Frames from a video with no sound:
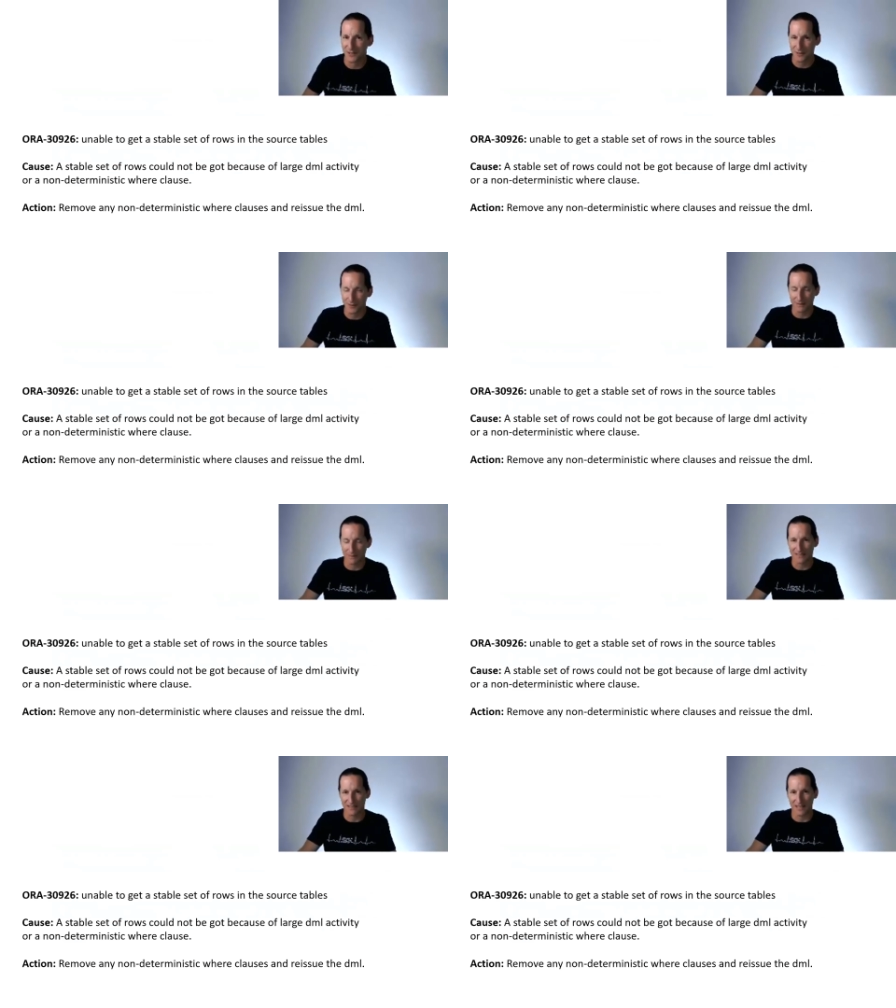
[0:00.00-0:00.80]
going to talk
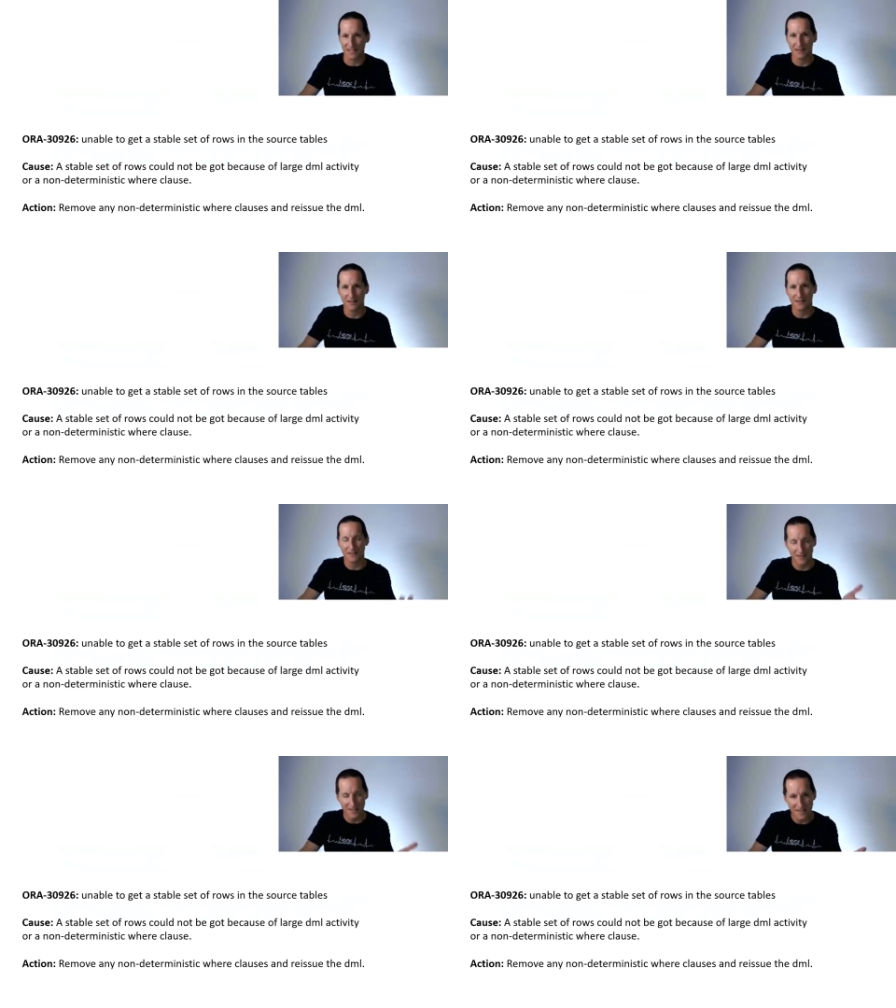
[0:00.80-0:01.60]
about tonight.
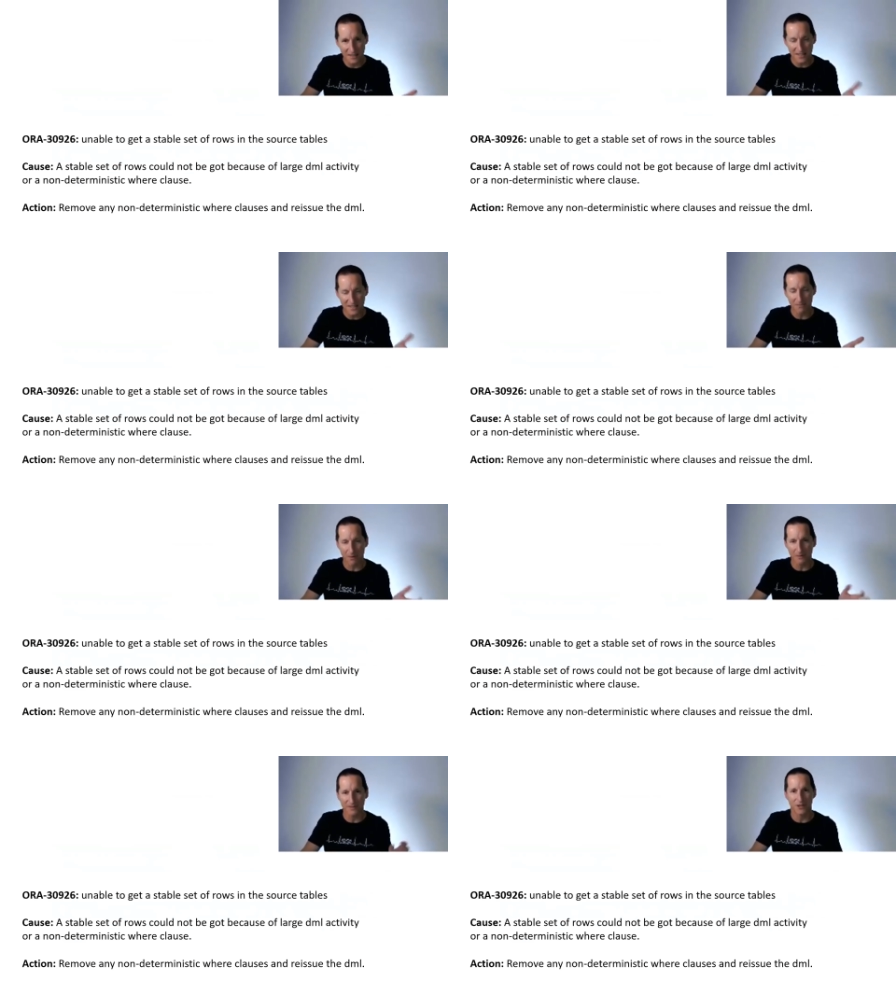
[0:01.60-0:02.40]
This, this is the,
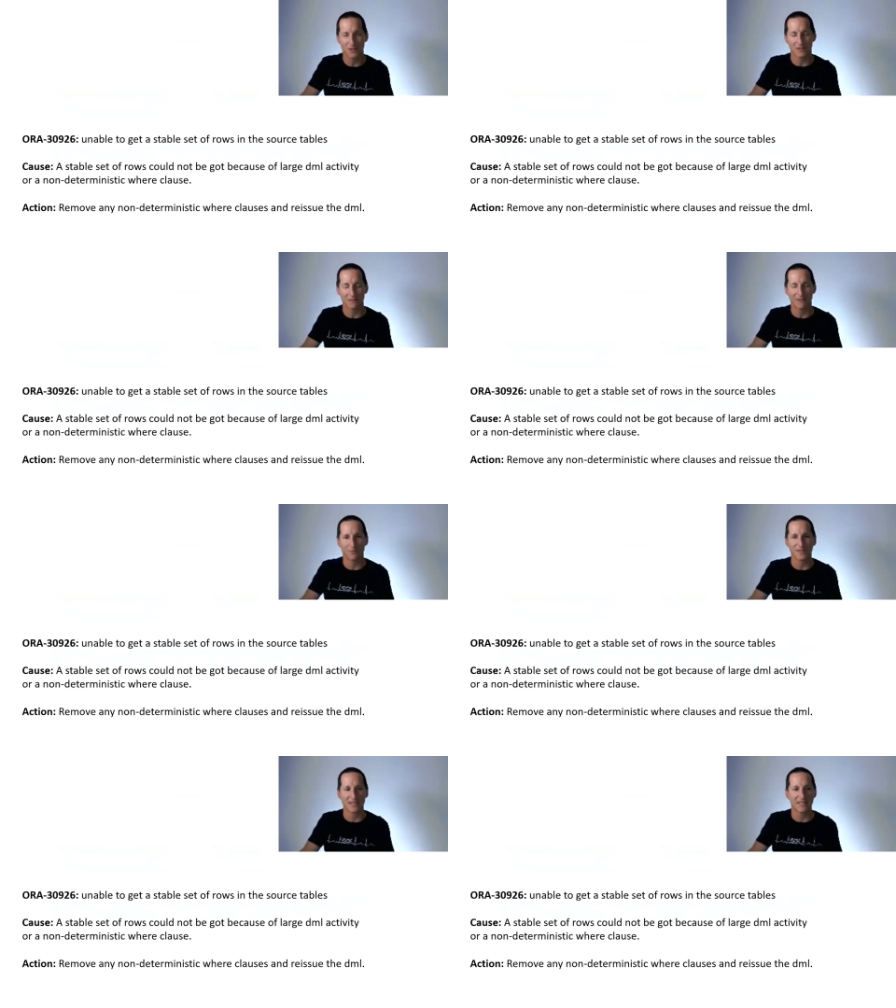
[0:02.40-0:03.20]
probably the first one that
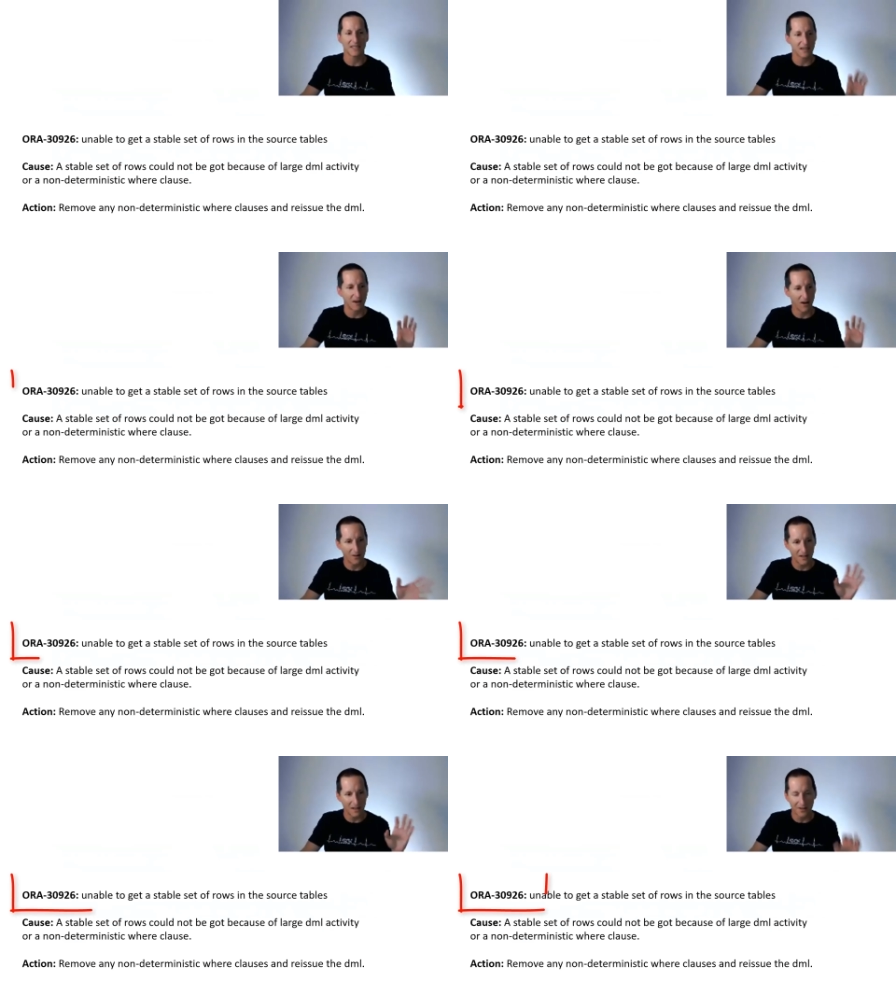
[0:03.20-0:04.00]
people see is O
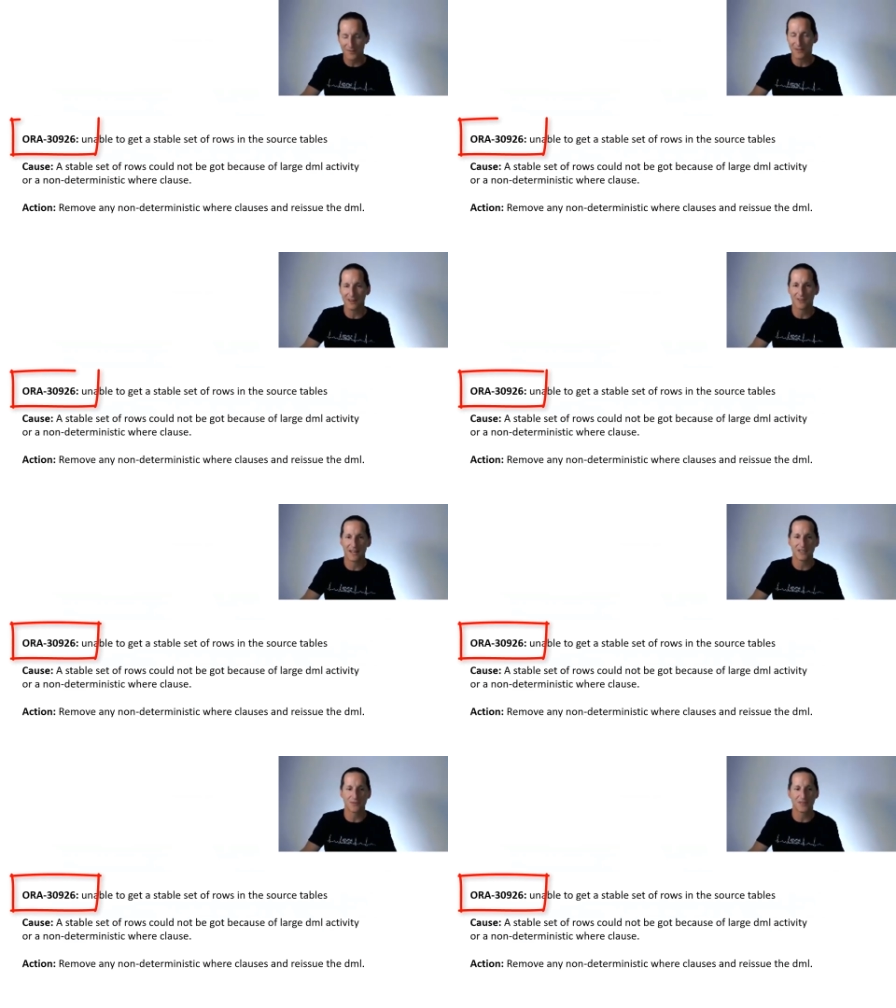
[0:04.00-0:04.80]
R A three oh
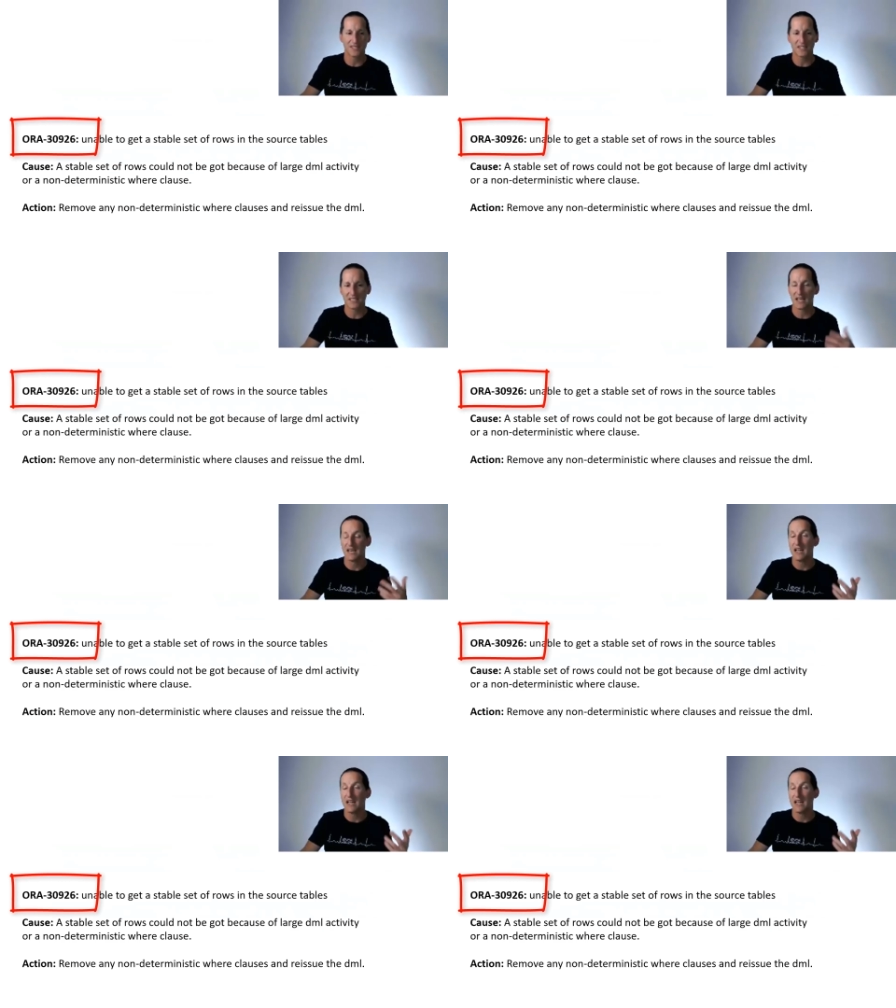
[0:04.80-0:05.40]
nine two six,